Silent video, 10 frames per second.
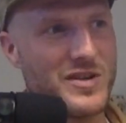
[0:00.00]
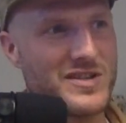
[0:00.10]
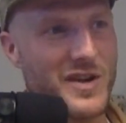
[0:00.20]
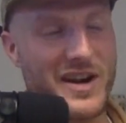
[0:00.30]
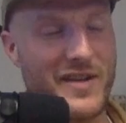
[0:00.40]
So
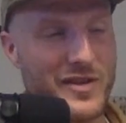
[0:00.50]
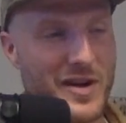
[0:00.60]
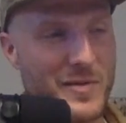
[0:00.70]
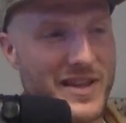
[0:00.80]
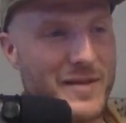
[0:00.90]
I never thought
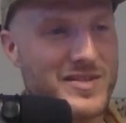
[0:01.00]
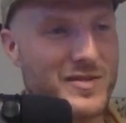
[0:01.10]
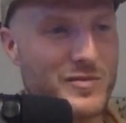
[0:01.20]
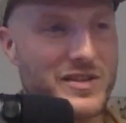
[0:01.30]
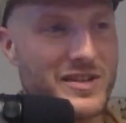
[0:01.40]
about that. That's a
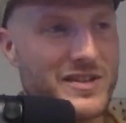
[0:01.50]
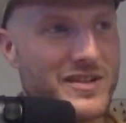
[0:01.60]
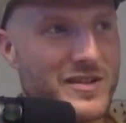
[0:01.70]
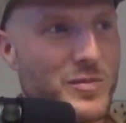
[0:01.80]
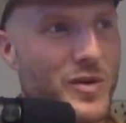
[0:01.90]
really
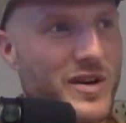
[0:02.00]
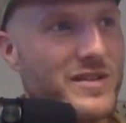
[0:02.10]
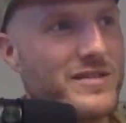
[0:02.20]
good point.